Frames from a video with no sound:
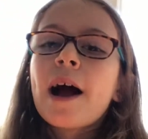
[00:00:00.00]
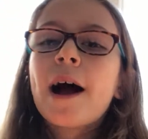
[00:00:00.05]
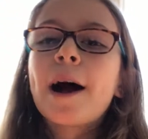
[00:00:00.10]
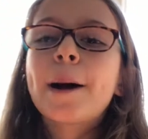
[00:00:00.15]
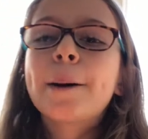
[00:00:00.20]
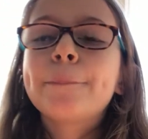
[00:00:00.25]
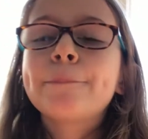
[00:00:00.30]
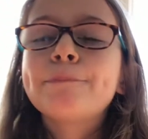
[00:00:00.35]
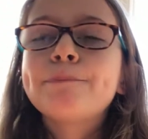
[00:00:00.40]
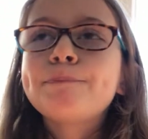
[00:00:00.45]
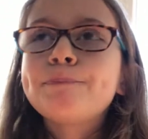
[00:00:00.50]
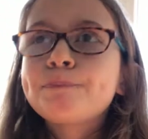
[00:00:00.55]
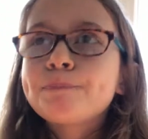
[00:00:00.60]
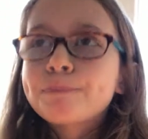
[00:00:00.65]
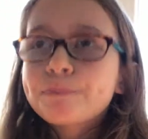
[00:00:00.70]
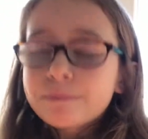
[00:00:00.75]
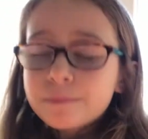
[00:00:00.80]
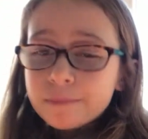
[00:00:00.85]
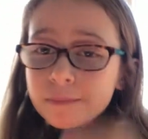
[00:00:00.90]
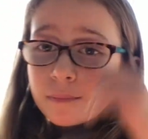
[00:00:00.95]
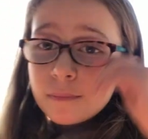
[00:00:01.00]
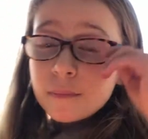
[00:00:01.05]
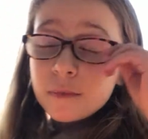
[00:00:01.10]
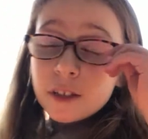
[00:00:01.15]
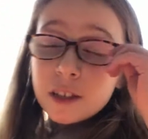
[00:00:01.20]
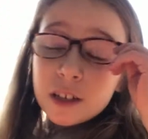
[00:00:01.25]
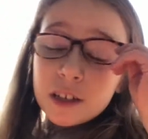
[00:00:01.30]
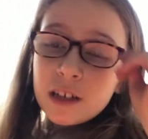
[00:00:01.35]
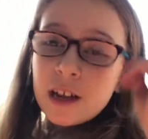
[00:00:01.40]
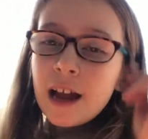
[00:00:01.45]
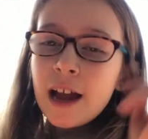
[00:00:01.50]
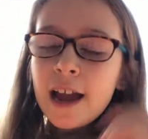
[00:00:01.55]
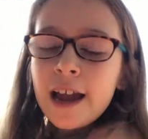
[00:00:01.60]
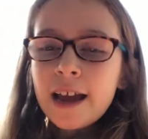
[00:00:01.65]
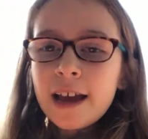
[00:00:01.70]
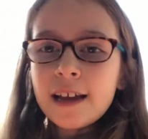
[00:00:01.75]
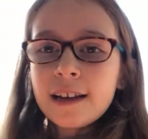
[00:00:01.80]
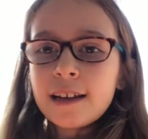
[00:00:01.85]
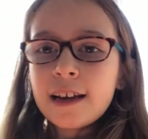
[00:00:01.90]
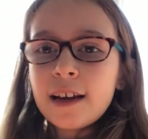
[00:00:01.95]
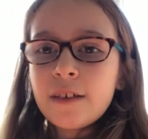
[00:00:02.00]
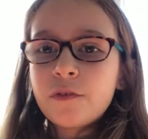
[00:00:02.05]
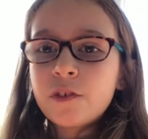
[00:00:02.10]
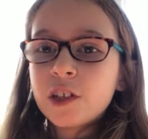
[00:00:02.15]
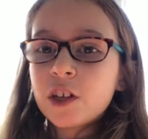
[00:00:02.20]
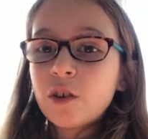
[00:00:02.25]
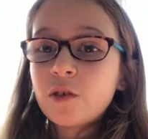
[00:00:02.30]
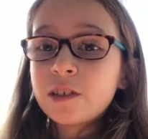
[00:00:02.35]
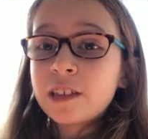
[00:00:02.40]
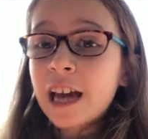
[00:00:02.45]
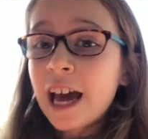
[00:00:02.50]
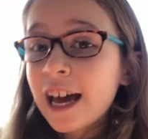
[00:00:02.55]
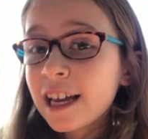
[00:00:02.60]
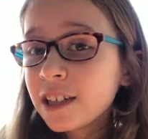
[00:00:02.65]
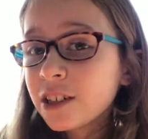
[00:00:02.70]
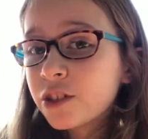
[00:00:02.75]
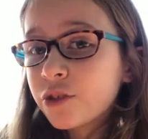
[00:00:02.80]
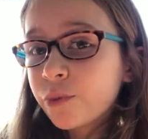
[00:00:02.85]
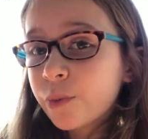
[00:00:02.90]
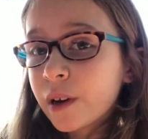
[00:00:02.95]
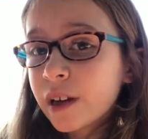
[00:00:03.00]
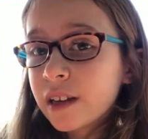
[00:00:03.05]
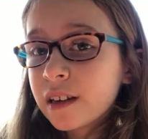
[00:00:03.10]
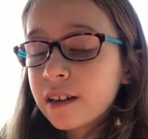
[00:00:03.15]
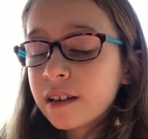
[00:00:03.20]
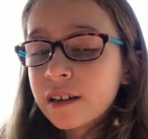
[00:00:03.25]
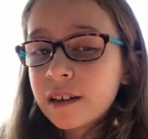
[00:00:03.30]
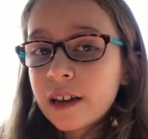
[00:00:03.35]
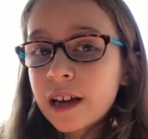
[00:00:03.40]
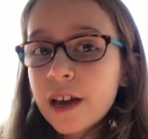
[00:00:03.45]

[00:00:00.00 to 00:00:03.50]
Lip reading: And if you don't tend to it,